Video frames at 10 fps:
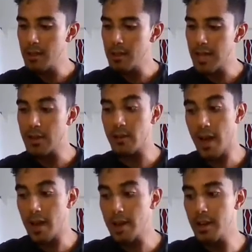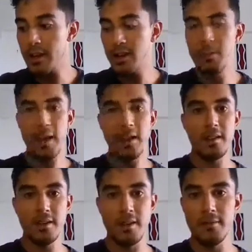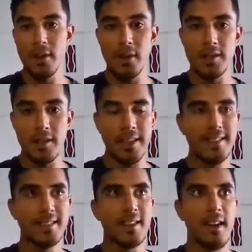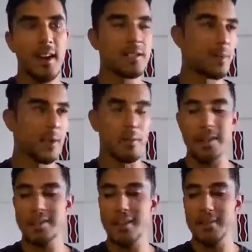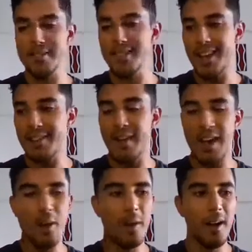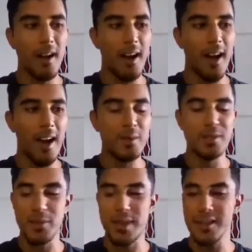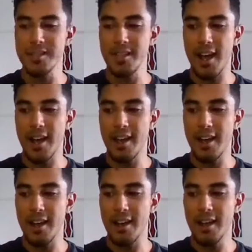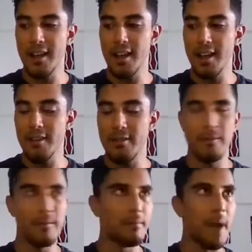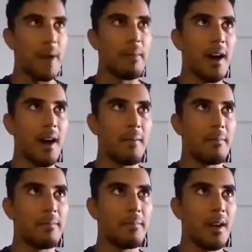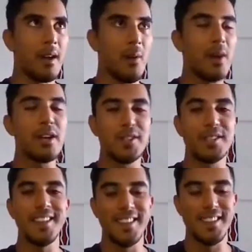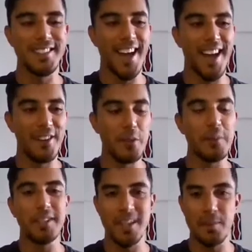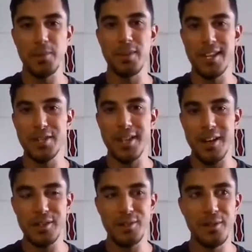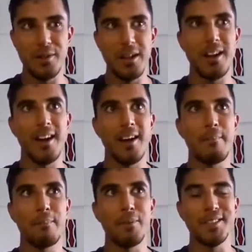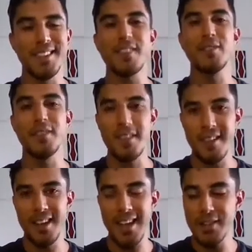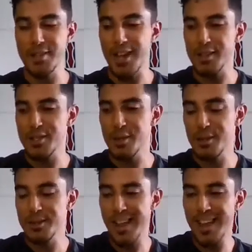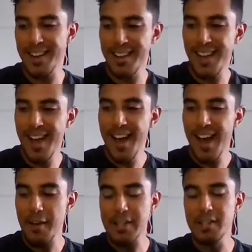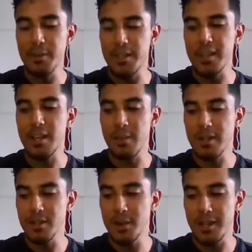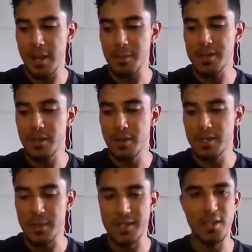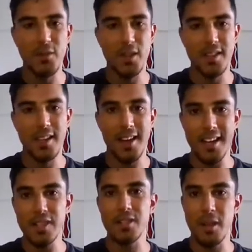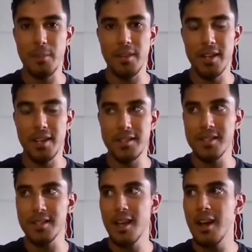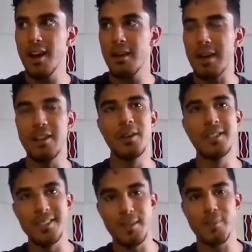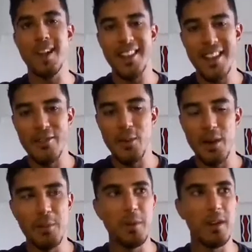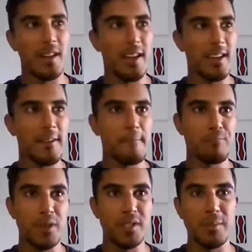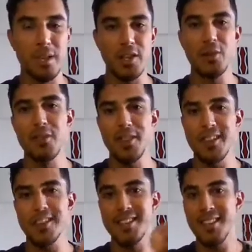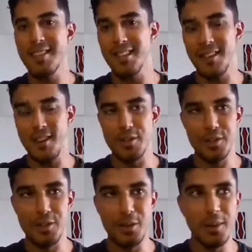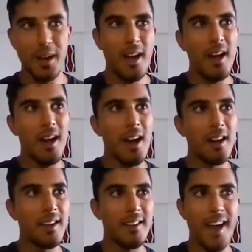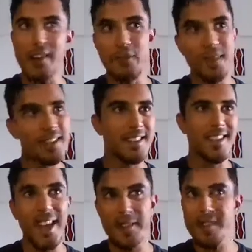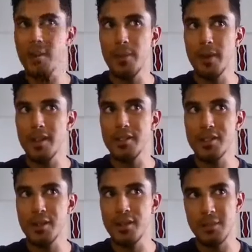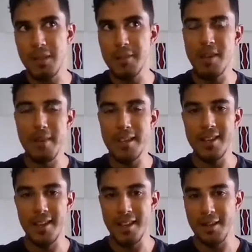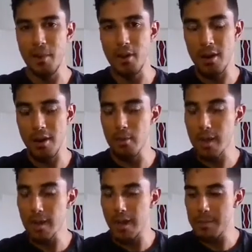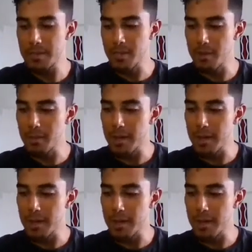Later on, you might sort of notice, and then and I'll speak for myself. This is kind of how I was raised. My mom, well, I should say this. I grew up in a typical Asian household, or a particularly Asian household, and I've actually been thinking about doing an episode specifically on Asian upbringings. I know it doesn't apply to everyone, but like there's some acute things that I think are true. Kind of relates to Catholic upbringings too, so maybe I'll make it like a more umbrella episode.